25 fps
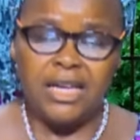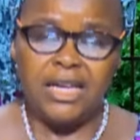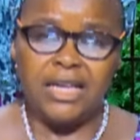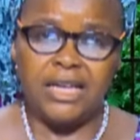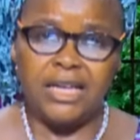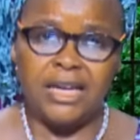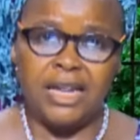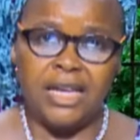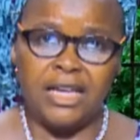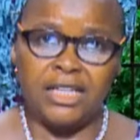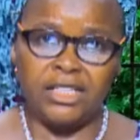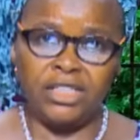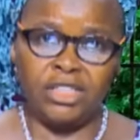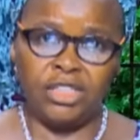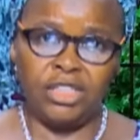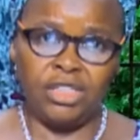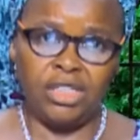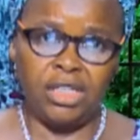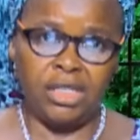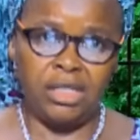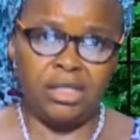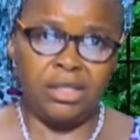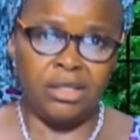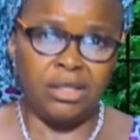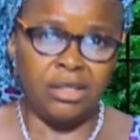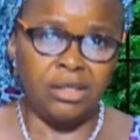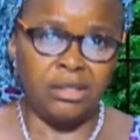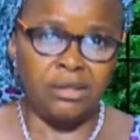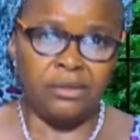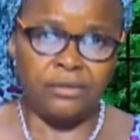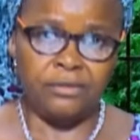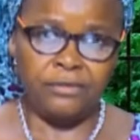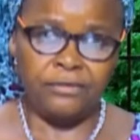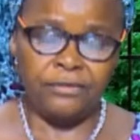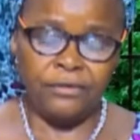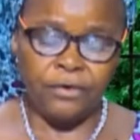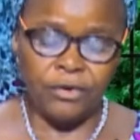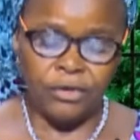in exchange
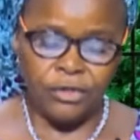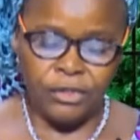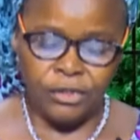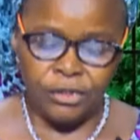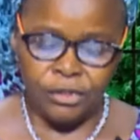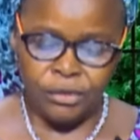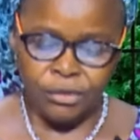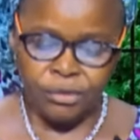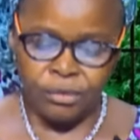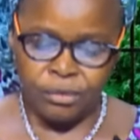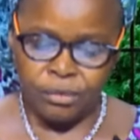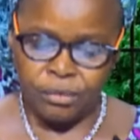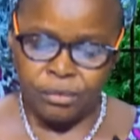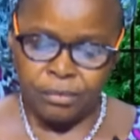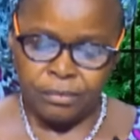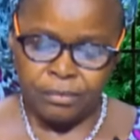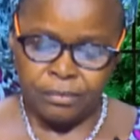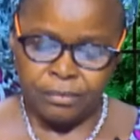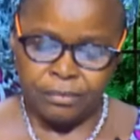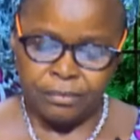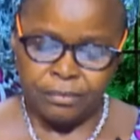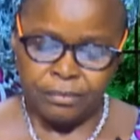for his soul?"